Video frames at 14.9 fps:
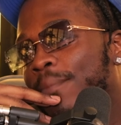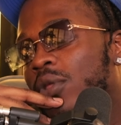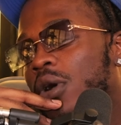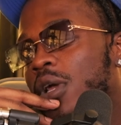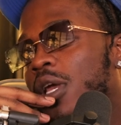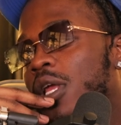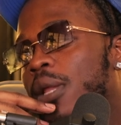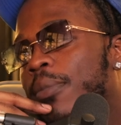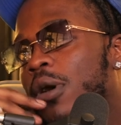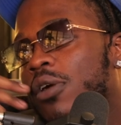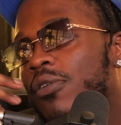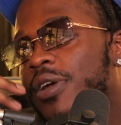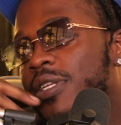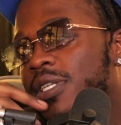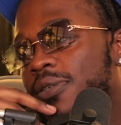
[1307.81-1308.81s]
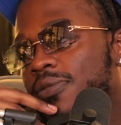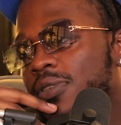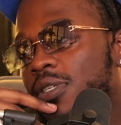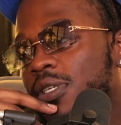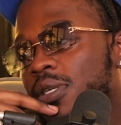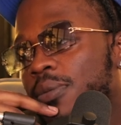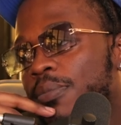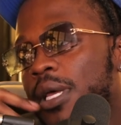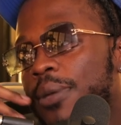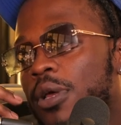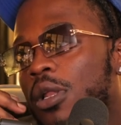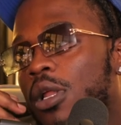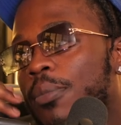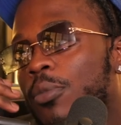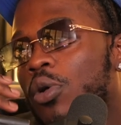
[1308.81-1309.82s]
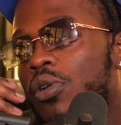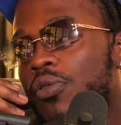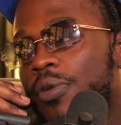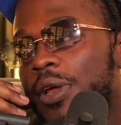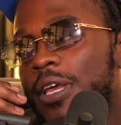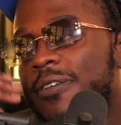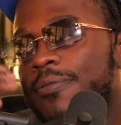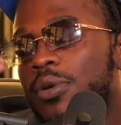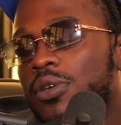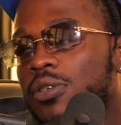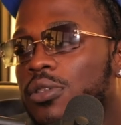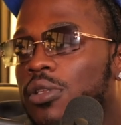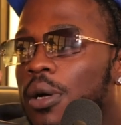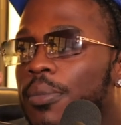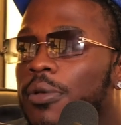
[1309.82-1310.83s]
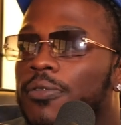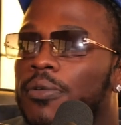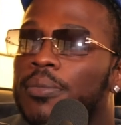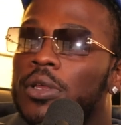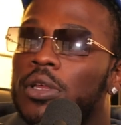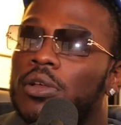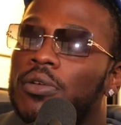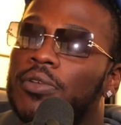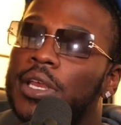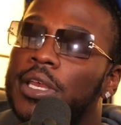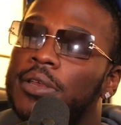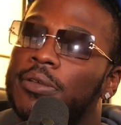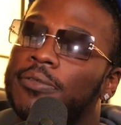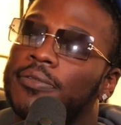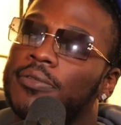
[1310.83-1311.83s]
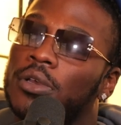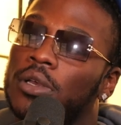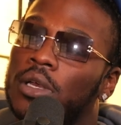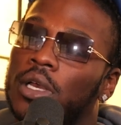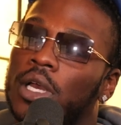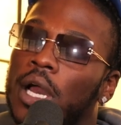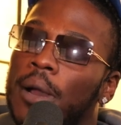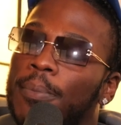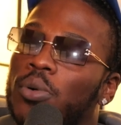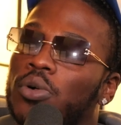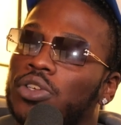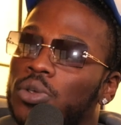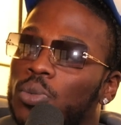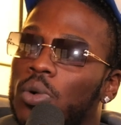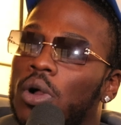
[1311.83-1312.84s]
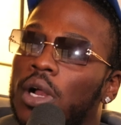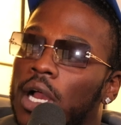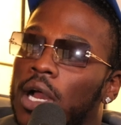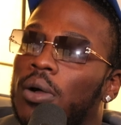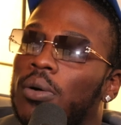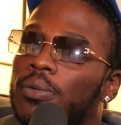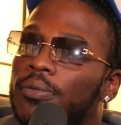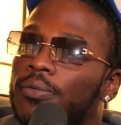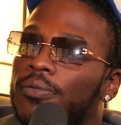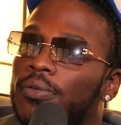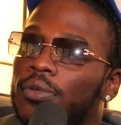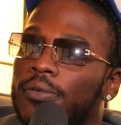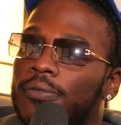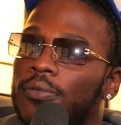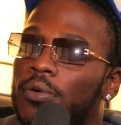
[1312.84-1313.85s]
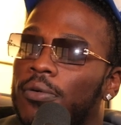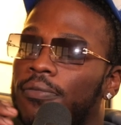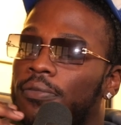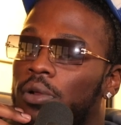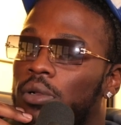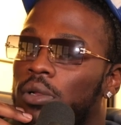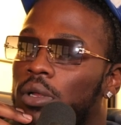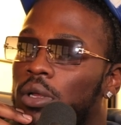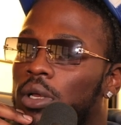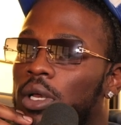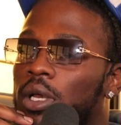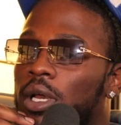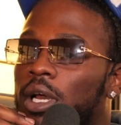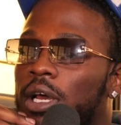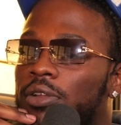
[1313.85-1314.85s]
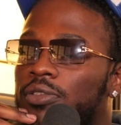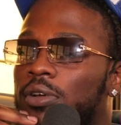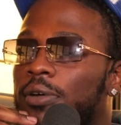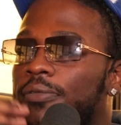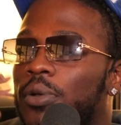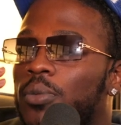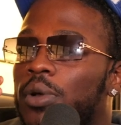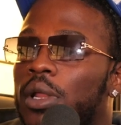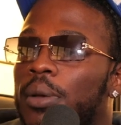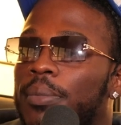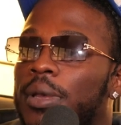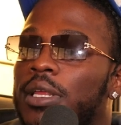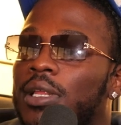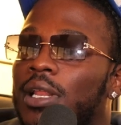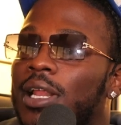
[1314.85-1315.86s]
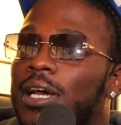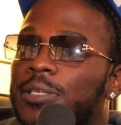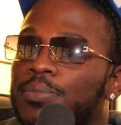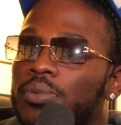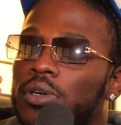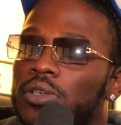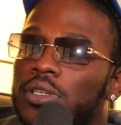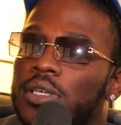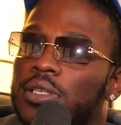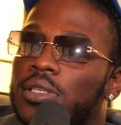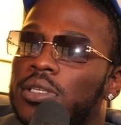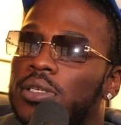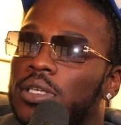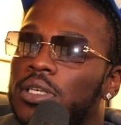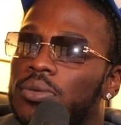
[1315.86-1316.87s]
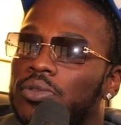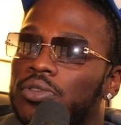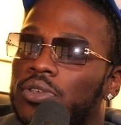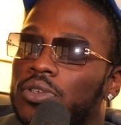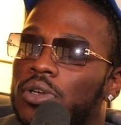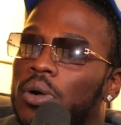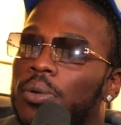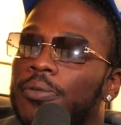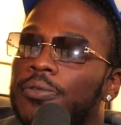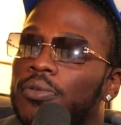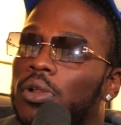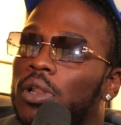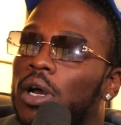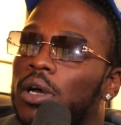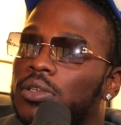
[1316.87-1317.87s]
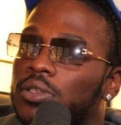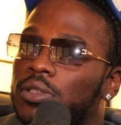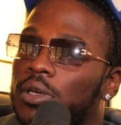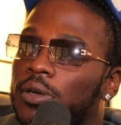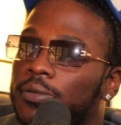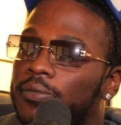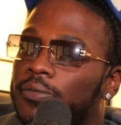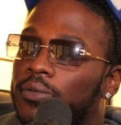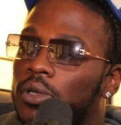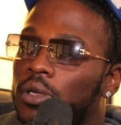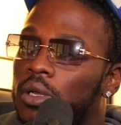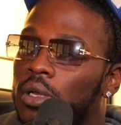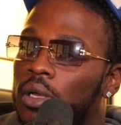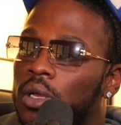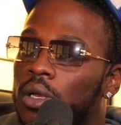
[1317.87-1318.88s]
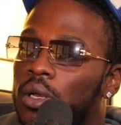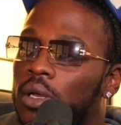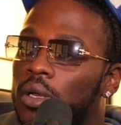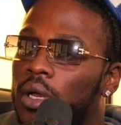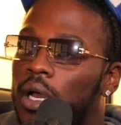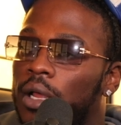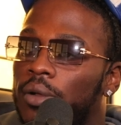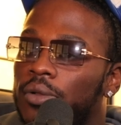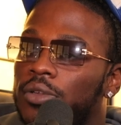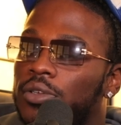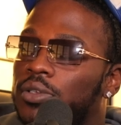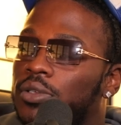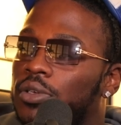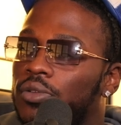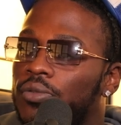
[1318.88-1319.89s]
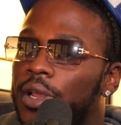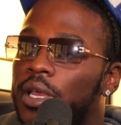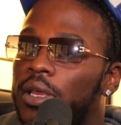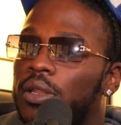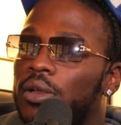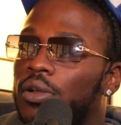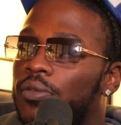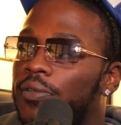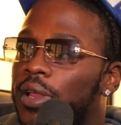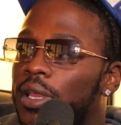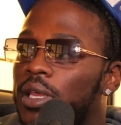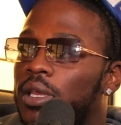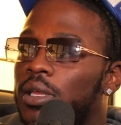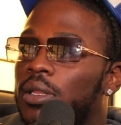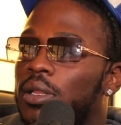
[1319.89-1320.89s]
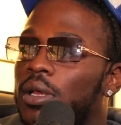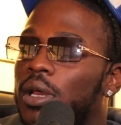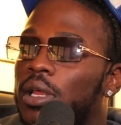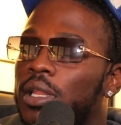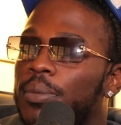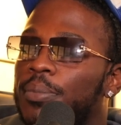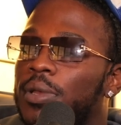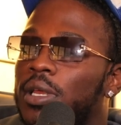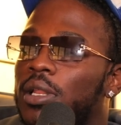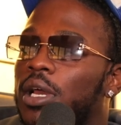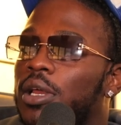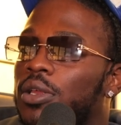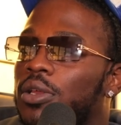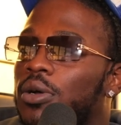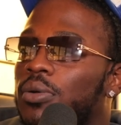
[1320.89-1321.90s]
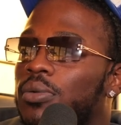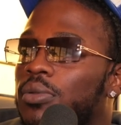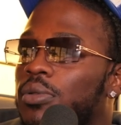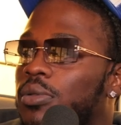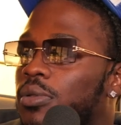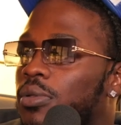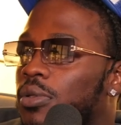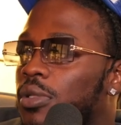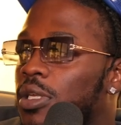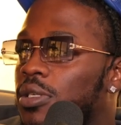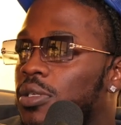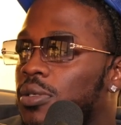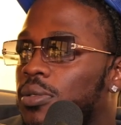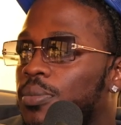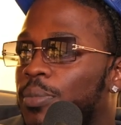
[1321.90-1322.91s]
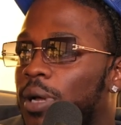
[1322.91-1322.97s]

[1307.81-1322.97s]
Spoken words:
not killing my creativity, made me a lot more creative, but stopped me from being creative and pushing work out for the forefront. And so I think when I made the last project, it was just going through a lot of stuff and just creating and then being like, yo, this